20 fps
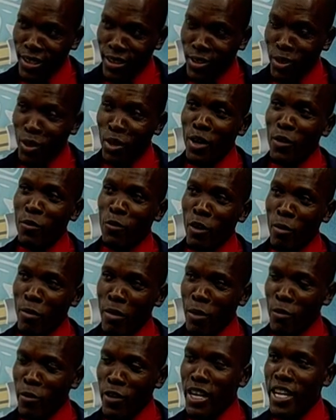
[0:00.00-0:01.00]
So if you're
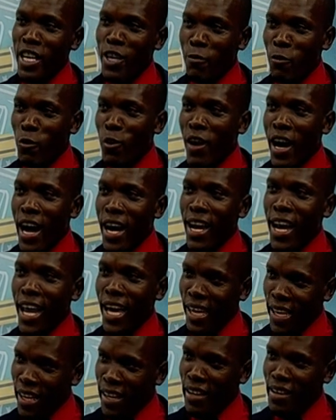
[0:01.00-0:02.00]
my friend, if you are
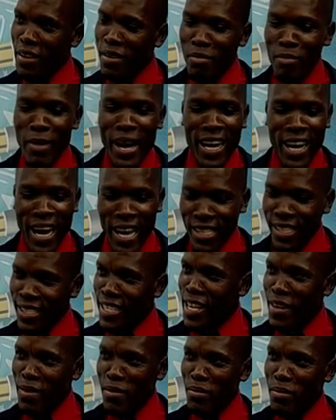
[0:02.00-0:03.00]
unlucky, by
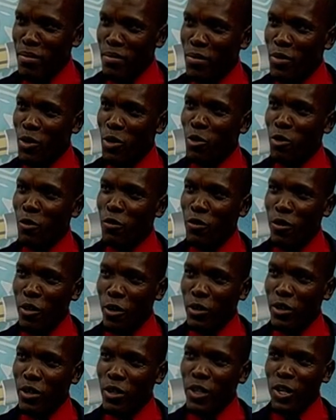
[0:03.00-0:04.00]
lunchtime you've
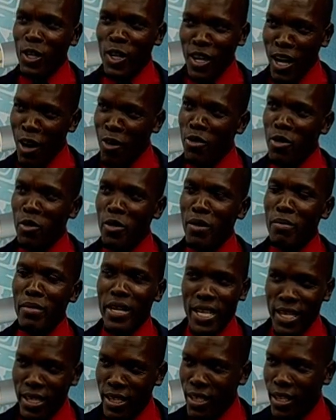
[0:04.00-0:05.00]
not ground your
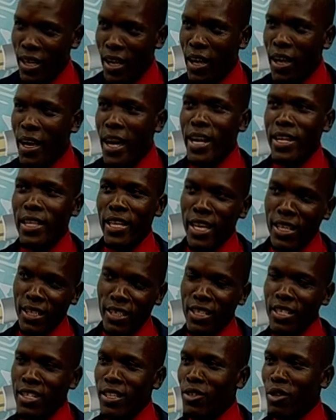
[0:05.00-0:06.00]
maize and the
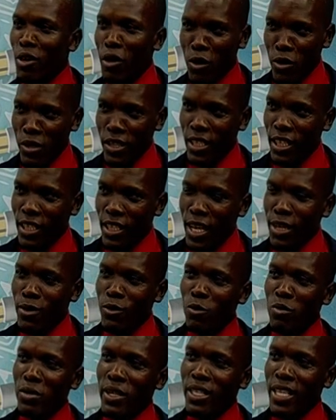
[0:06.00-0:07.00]
engine is hot, it has
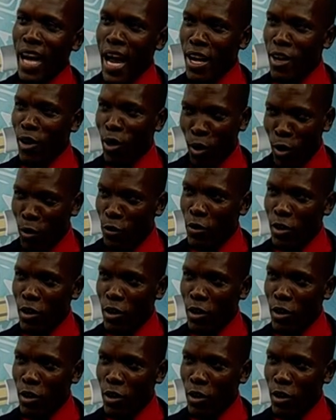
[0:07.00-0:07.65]
to be turned off.